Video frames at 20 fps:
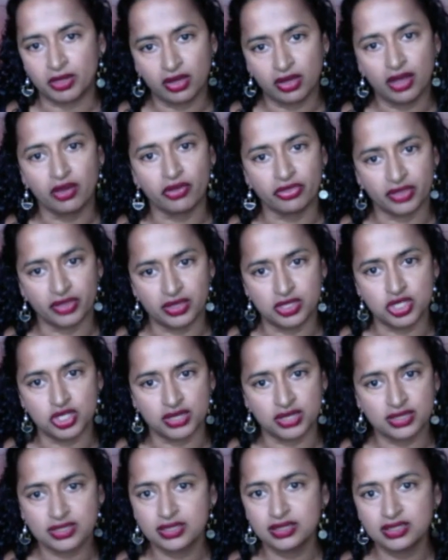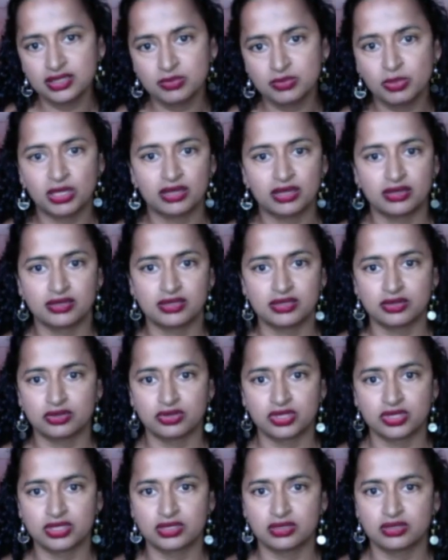health and justice because
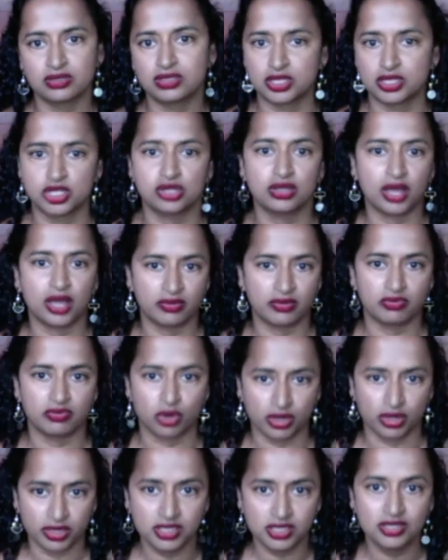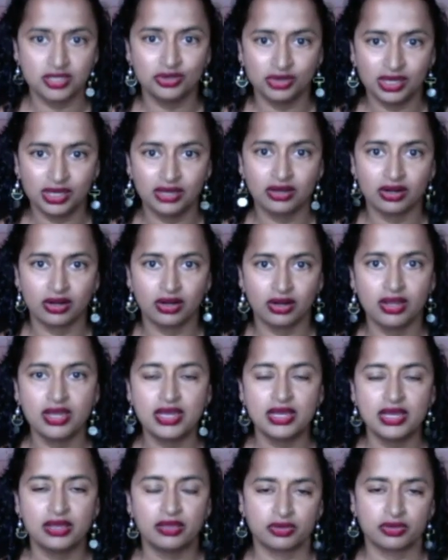there's such a lot of work to do here
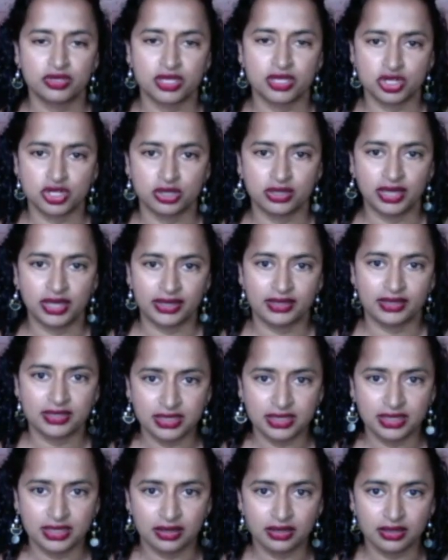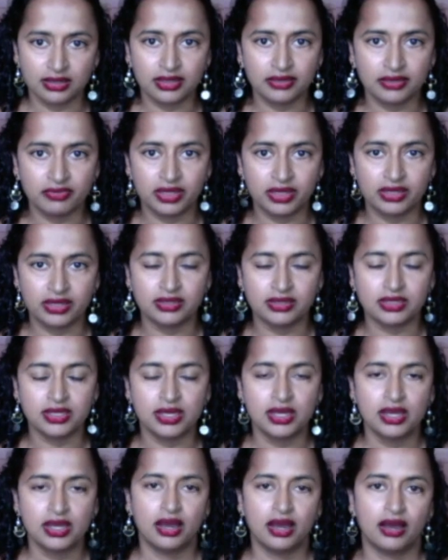there's such a legacy in cleveland
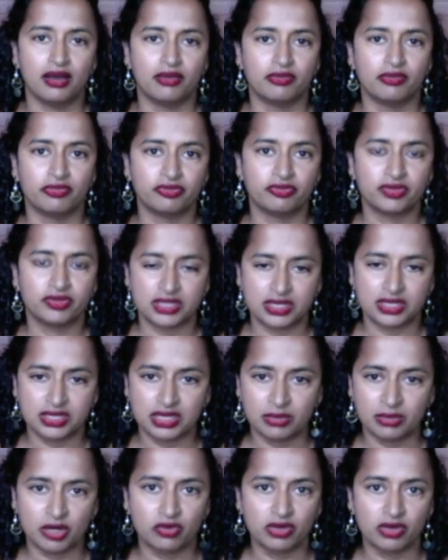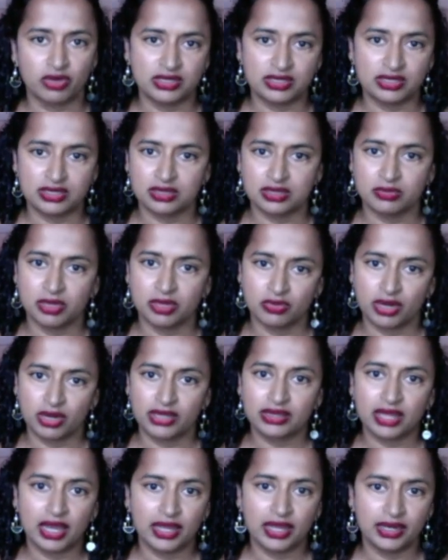of systemic racism and
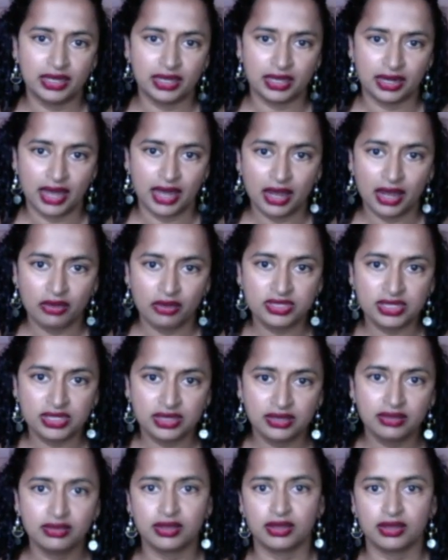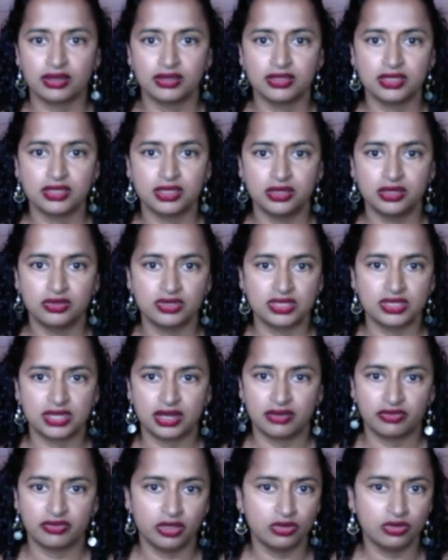redlining and housing that continues to have
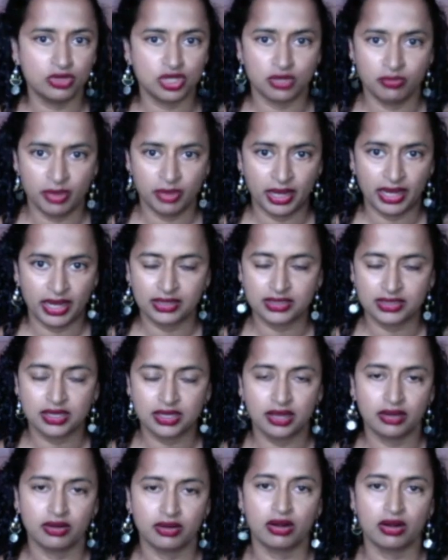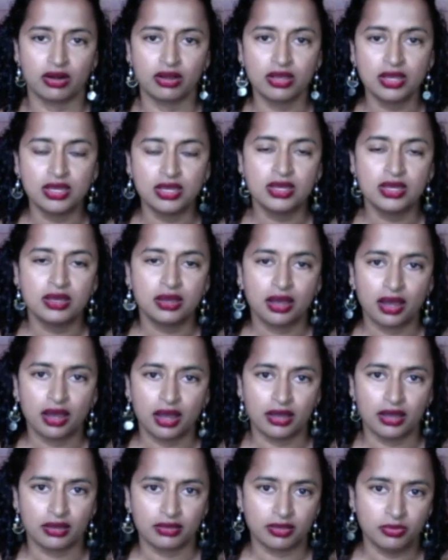huge impacts on our
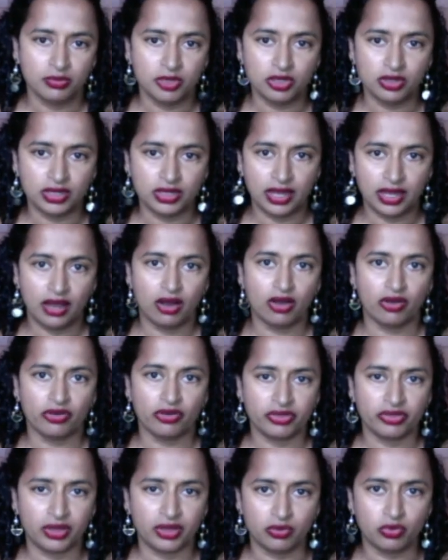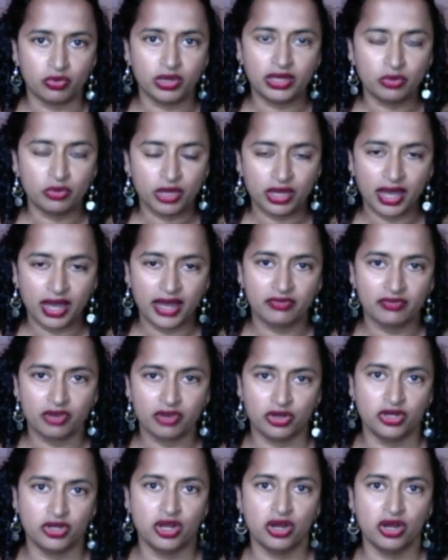uh, community health. And we, we kind of
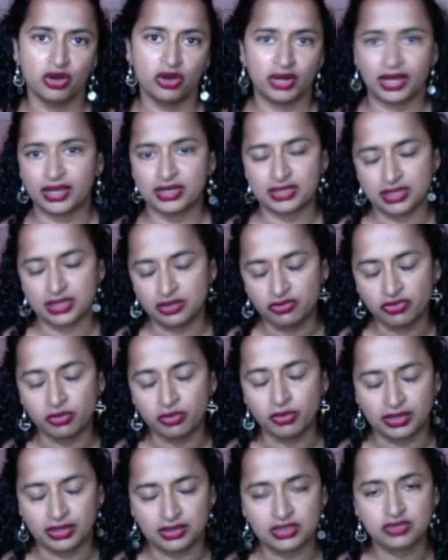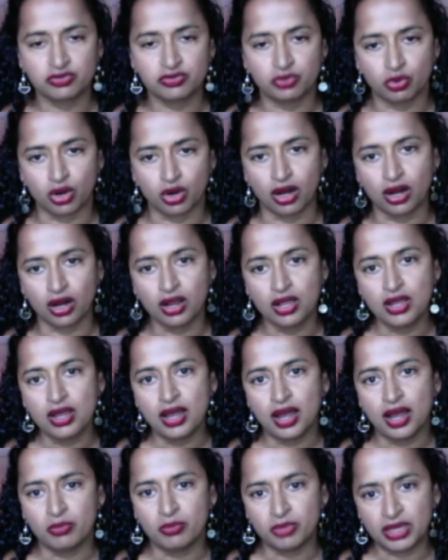are known, I guess, infamous for
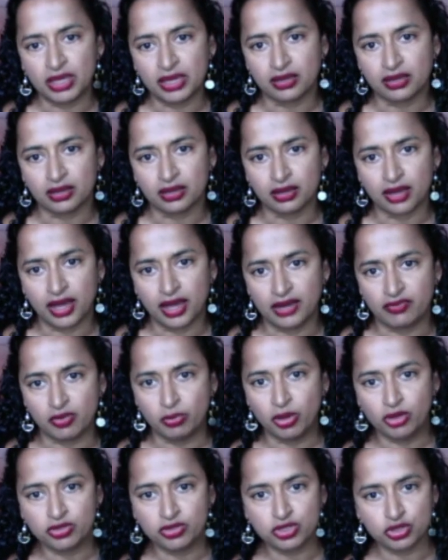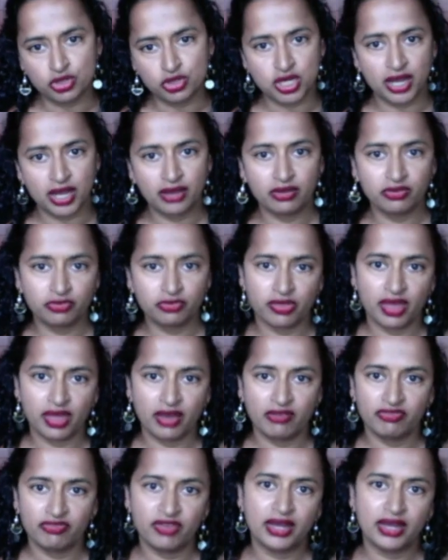um, being kind of a poster child for that
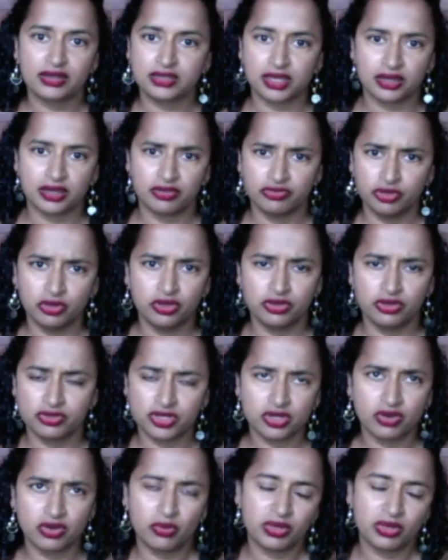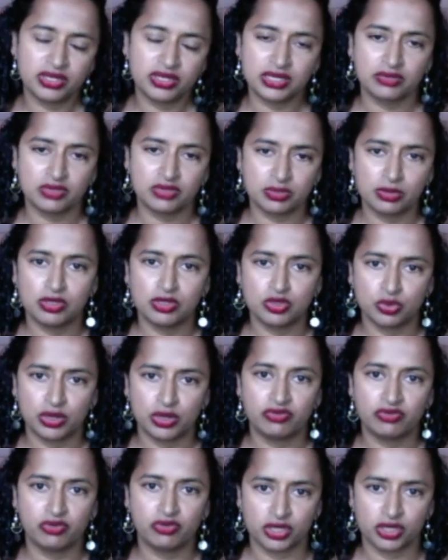fact. Like a few years ago, I want to say it was maybe in
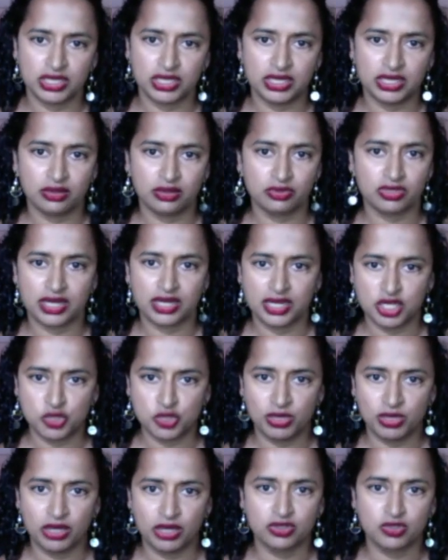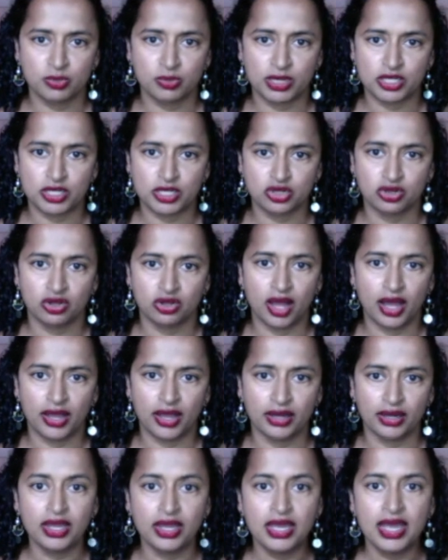2014, there was an HBO special
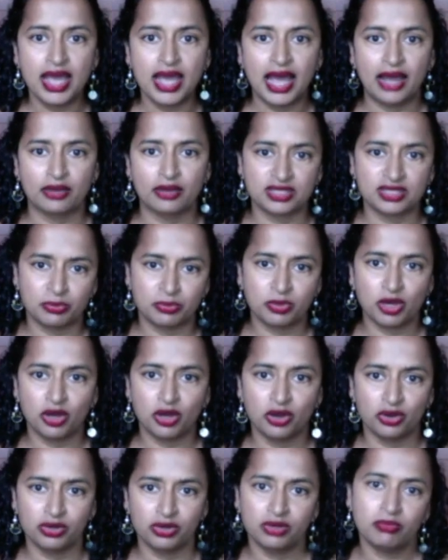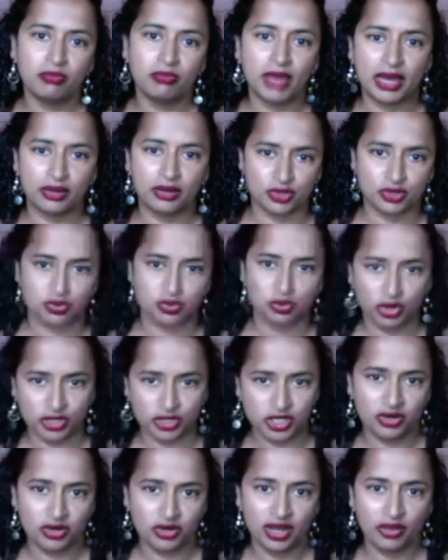on how zip code matters more to
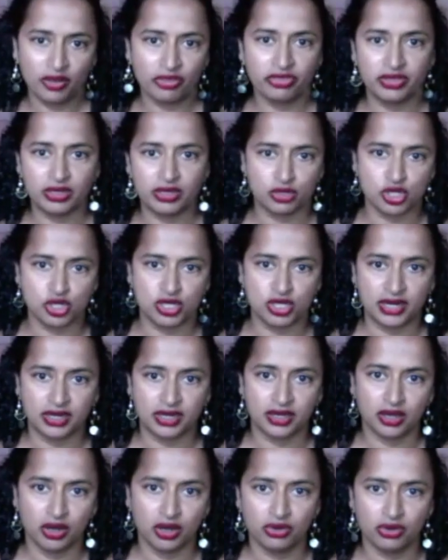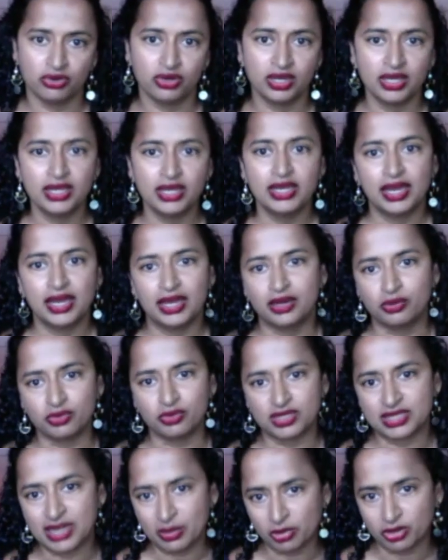your health than your genetic code. And it was
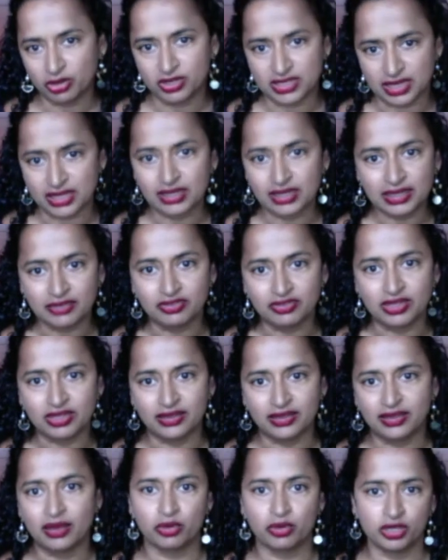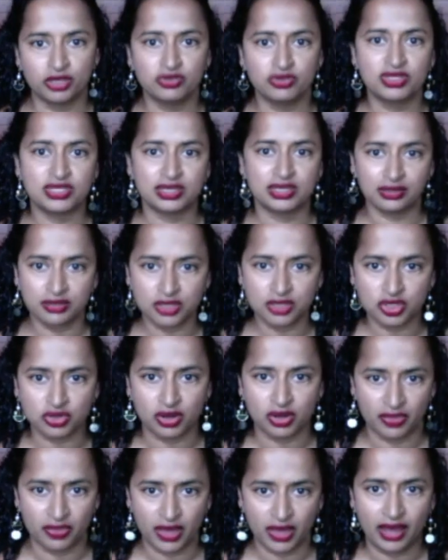neighborhoods in Cleveland that were used to illustrate
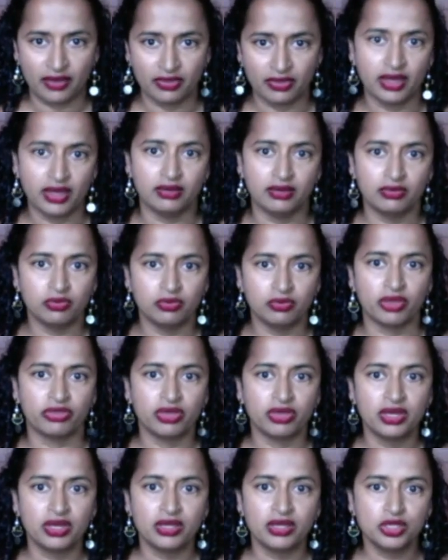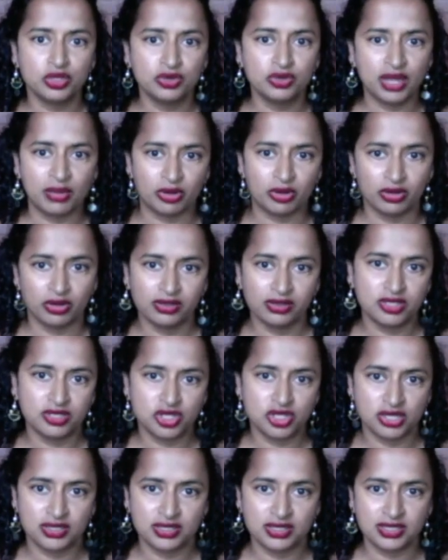that, that with two neighborhoods
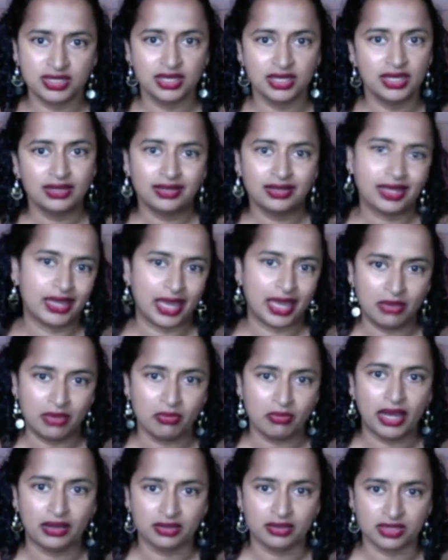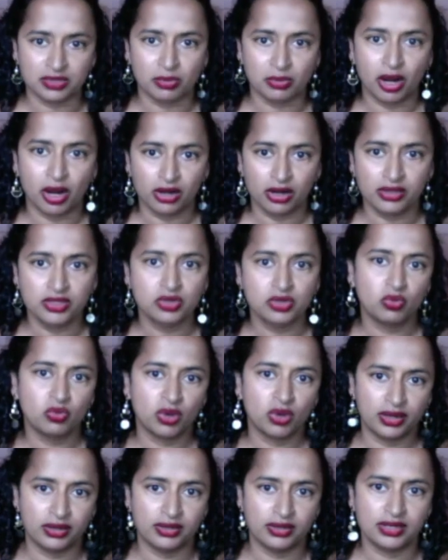just like eight miles apart,
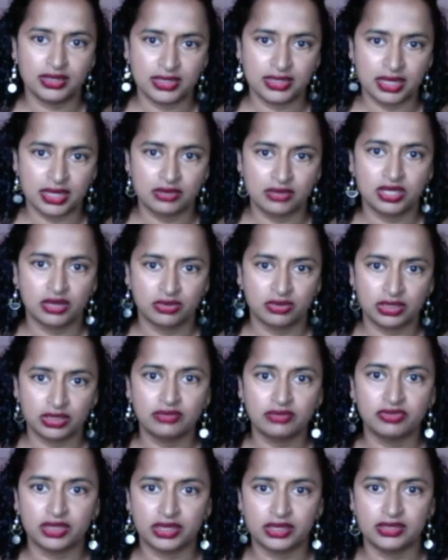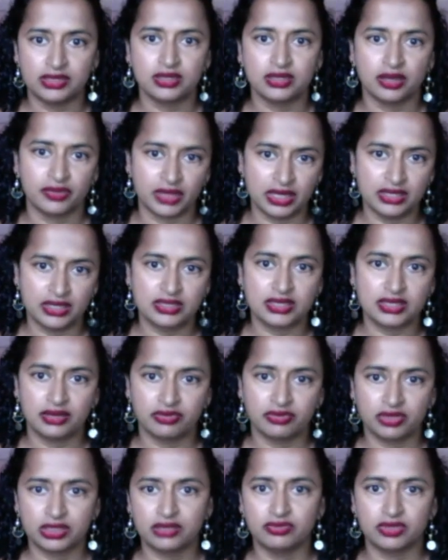one in downtown Cleveland on the east side of
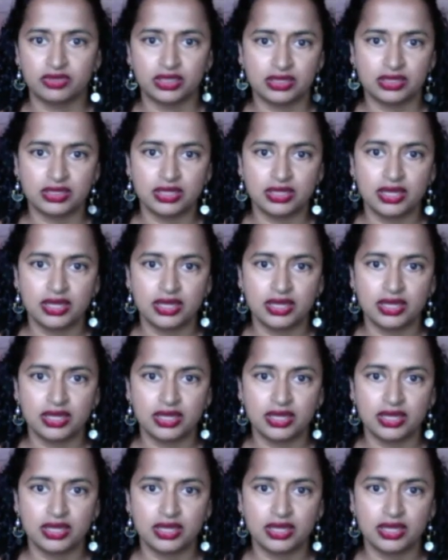Cleveland,